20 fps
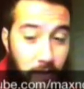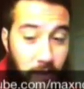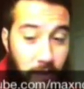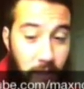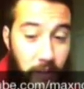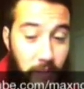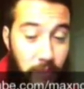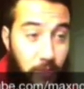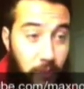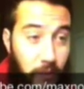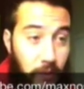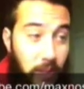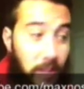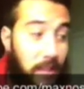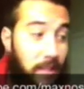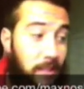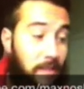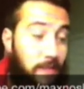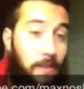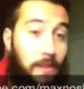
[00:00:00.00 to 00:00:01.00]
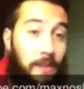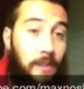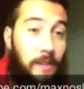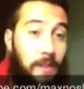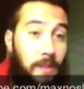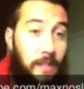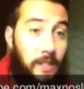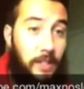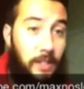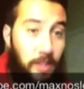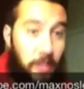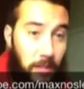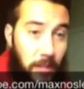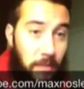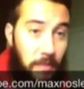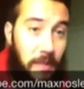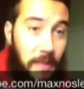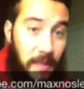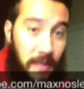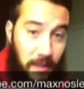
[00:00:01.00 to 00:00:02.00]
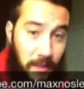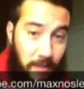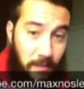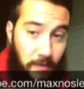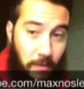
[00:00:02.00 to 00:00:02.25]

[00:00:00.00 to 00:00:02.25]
I've been trying at this for legitimately 40